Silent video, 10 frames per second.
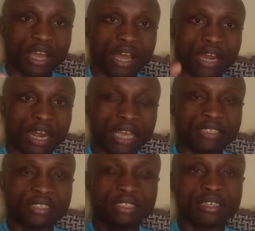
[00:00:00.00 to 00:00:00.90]

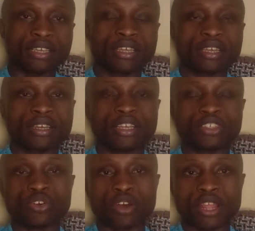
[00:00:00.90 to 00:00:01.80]
analyzing the
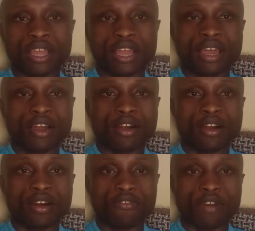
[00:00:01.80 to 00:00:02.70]
story
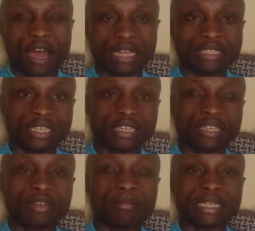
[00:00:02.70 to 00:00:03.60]
of
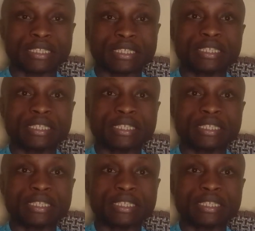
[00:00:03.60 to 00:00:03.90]
Njeri, but